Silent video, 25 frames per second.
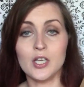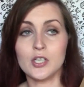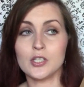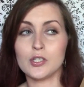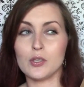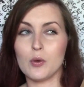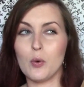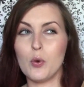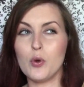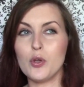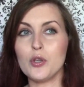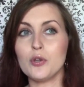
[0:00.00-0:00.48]

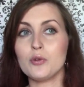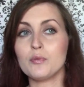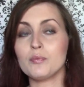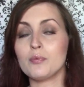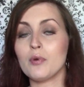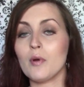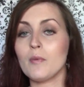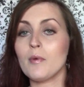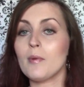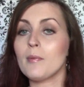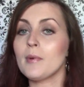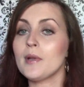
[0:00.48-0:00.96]
So all you'd
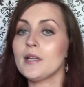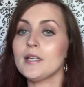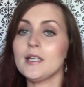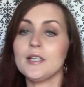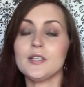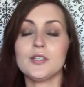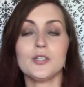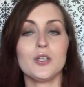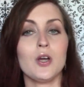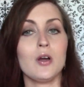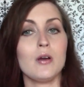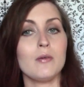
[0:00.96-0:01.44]
probably
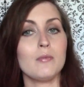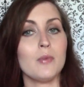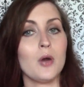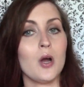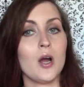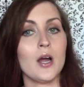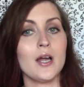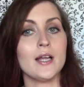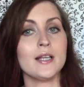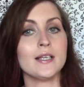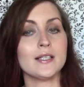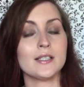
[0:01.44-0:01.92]
need to go and
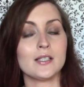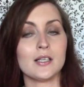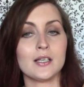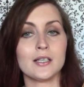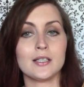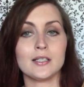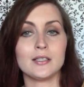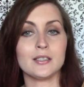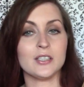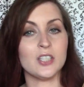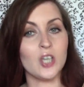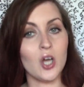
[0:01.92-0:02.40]
buy is
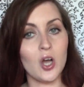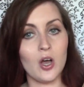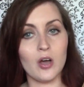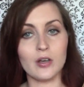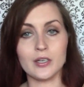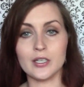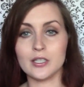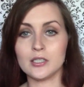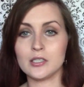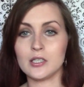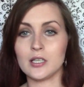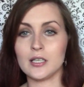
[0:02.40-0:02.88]
like a
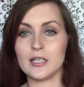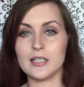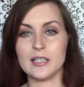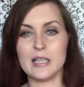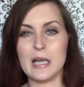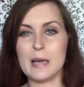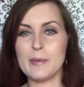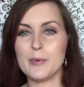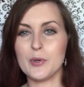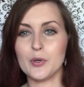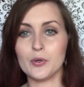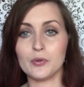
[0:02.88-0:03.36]
garnish, like a
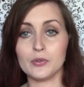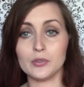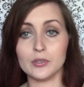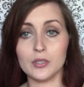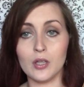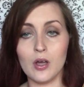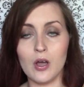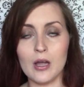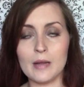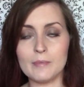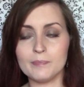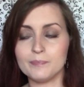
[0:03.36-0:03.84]
lemon or a
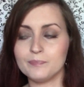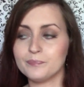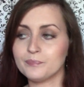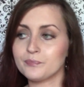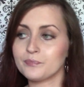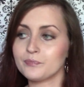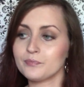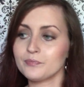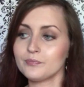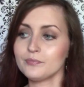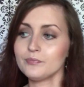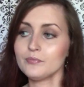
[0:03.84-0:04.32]
lime.
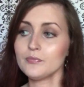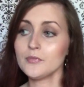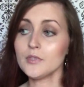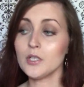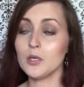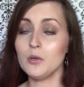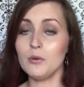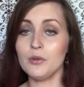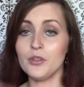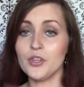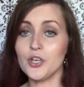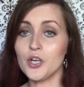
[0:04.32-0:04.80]

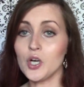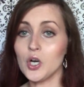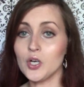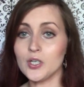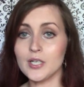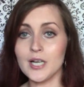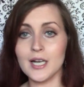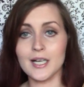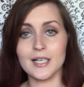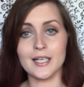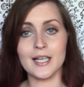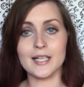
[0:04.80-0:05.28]
With the
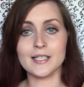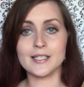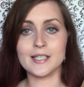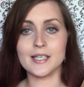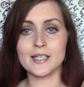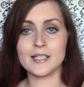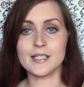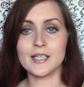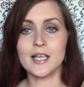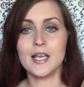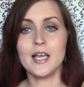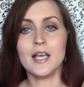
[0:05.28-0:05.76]
Cognac
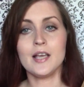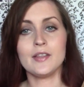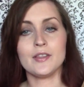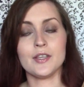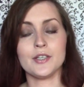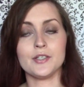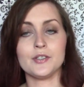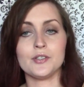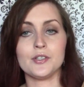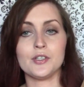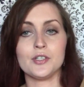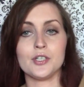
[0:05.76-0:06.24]
Classics,
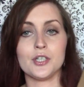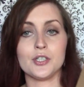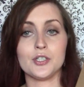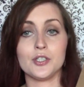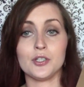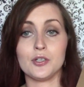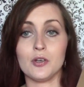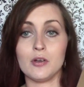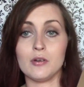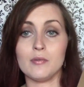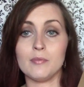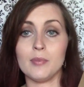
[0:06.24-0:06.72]
they do suggest
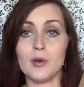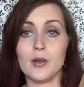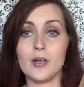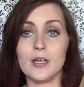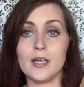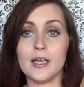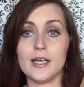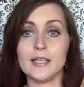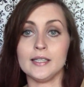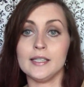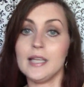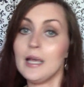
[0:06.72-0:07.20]
you go and
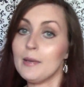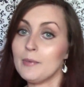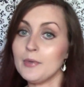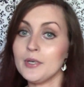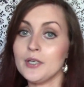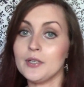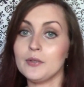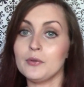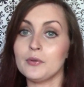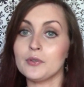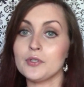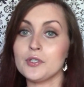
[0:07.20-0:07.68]
buy a
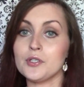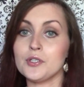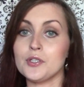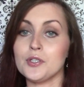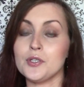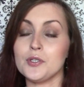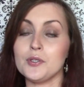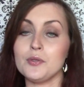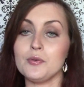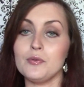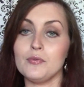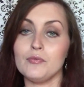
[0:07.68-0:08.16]
lemon in order
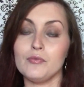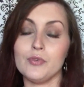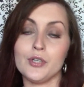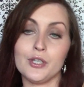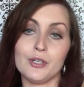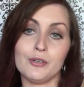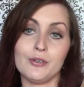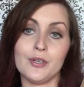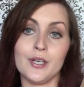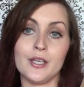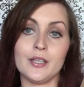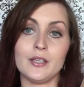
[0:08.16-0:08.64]
to
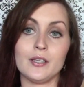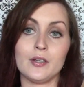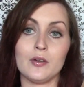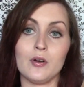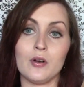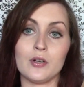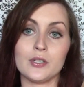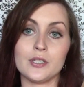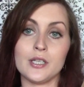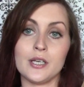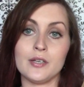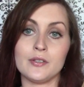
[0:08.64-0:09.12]
recreate the
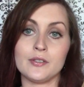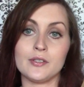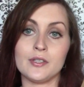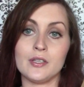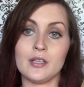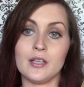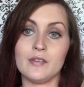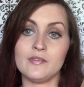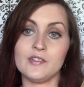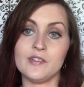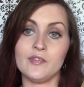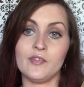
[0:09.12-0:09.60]
cocktails
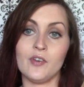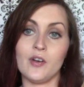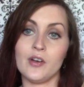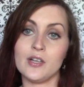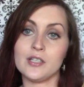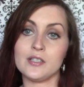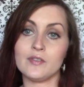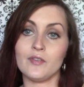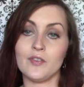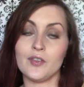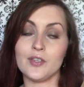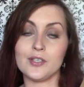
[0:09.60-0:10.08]
that they've
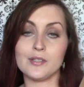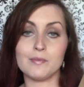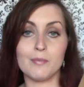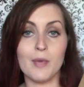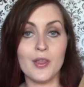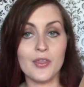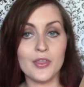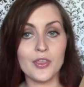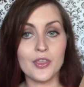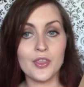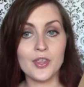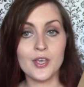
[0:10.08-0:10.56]
devised for this
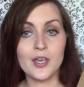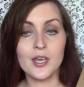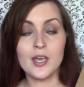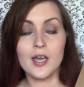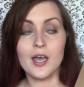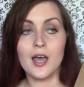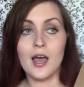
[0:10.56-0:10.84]
month.